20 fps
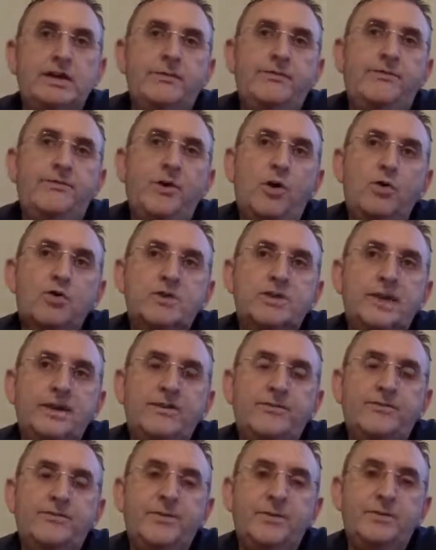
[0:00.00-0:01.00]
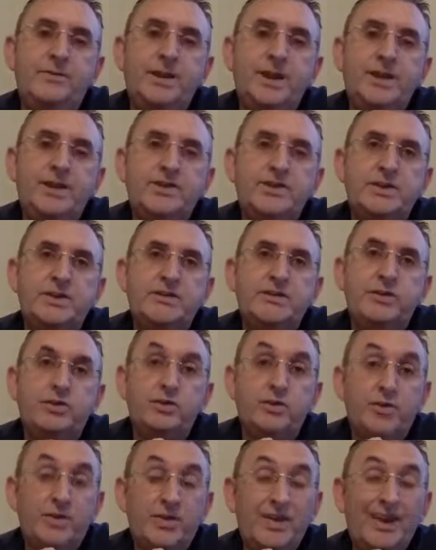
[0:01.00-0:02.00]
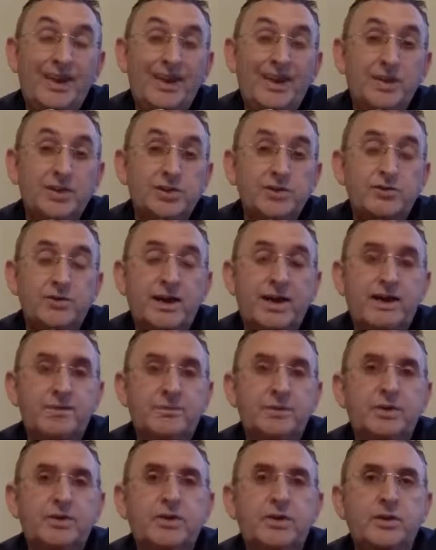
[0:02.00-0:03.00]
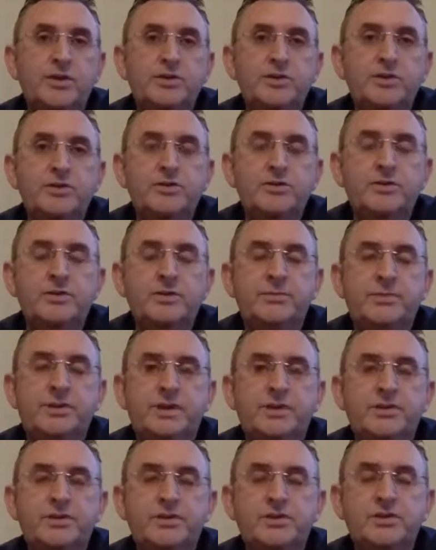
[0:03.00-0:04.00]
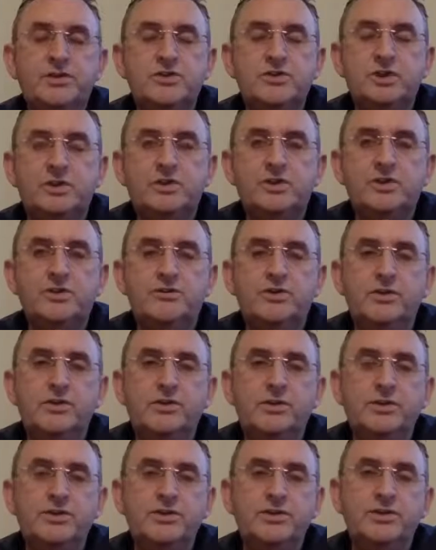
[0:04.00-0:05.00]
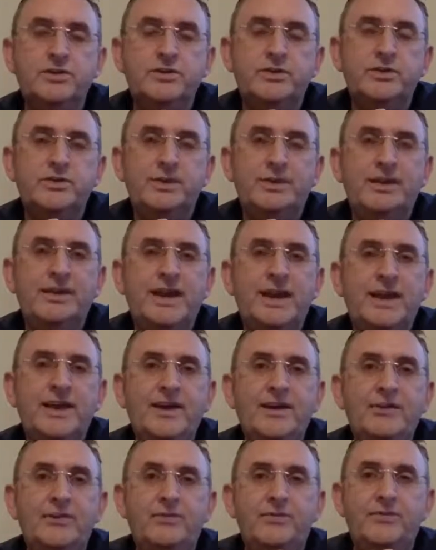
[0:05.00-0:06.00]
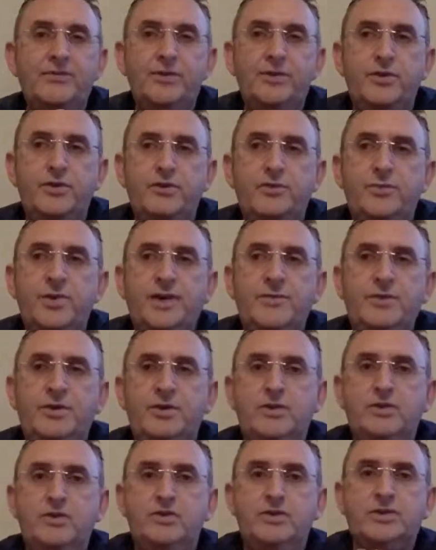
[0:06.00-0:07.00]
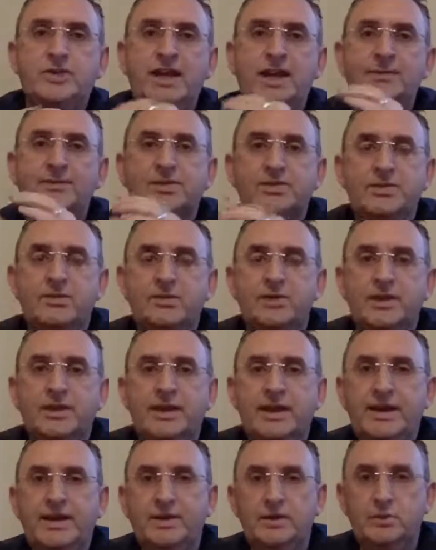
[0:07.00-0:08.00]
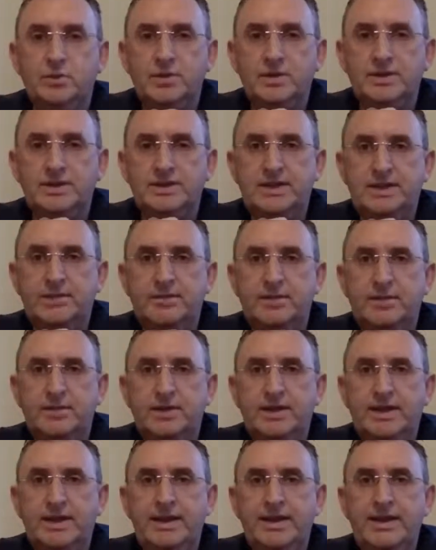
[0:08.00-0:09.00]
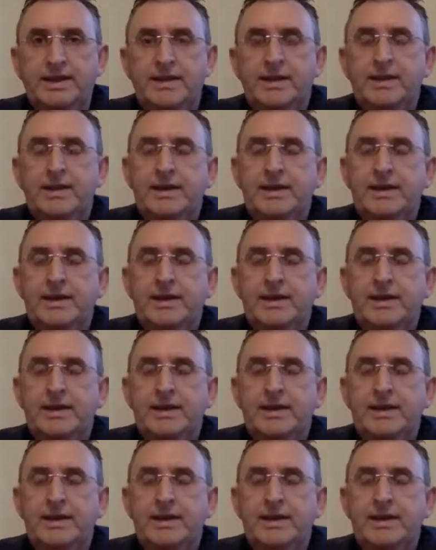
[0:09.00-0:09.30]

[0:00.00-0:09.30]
false information that you think is right but turns out to be destructive, or turns out to be negative for you, maybe 2 steps down the line or 1 step down the line.